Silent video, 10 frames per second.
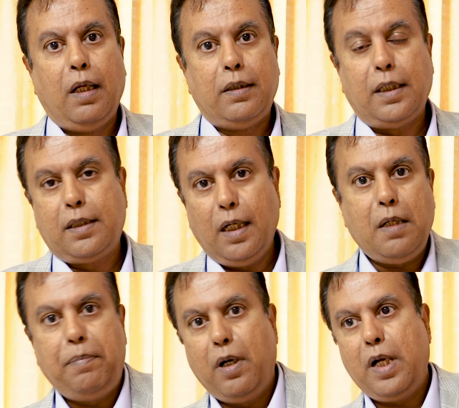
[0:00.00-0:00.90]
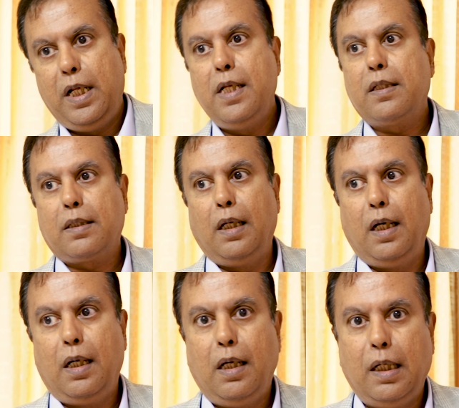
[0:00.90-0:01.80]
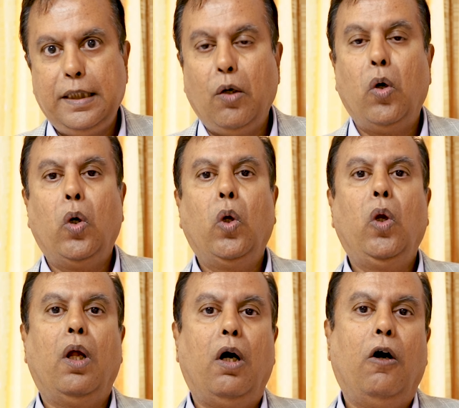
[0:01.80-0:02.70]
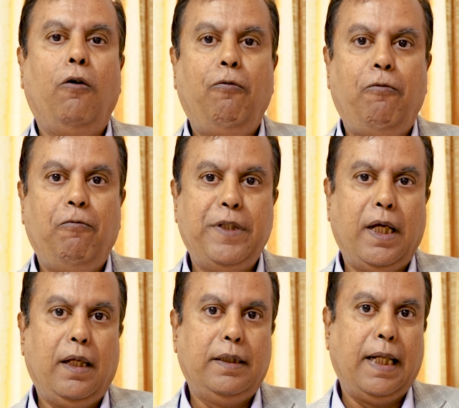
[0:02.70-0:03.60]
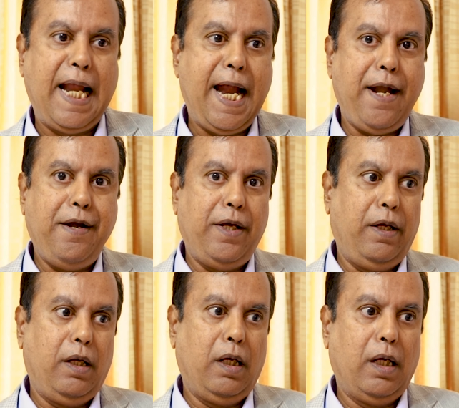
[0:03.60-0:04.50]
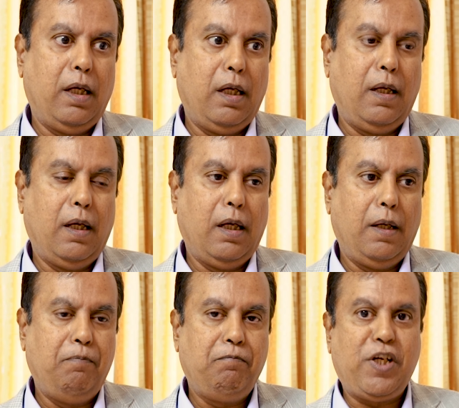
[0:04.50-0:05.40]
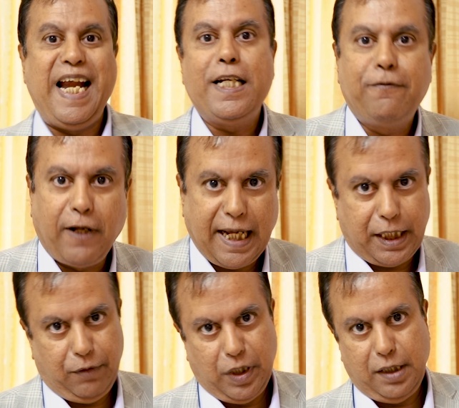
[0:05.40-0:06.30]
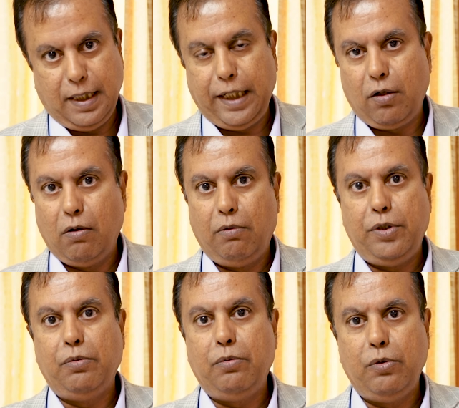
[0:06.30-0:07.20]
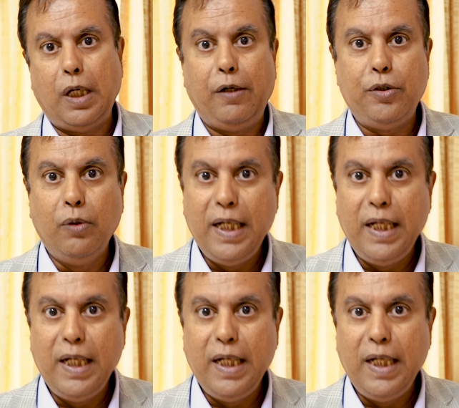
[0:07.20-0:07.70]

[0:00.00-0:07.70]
The third part is the whole of the land transfer activities, like you